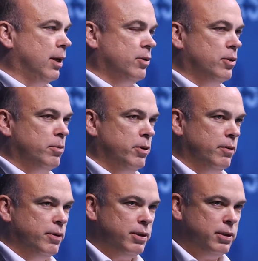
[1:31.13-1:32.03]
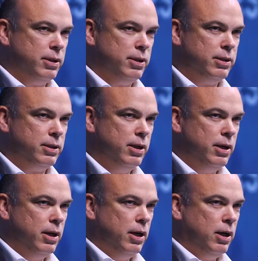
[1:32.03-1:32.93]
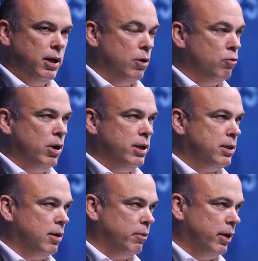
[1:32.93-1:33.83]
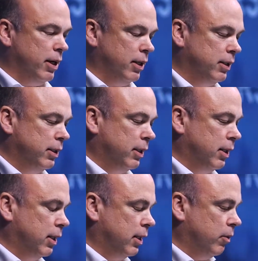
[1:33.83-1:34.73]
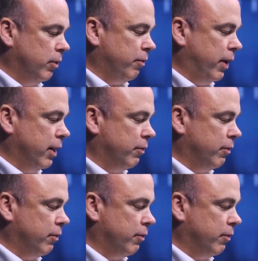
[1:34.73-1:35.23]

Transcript: Our top universities are right up there with any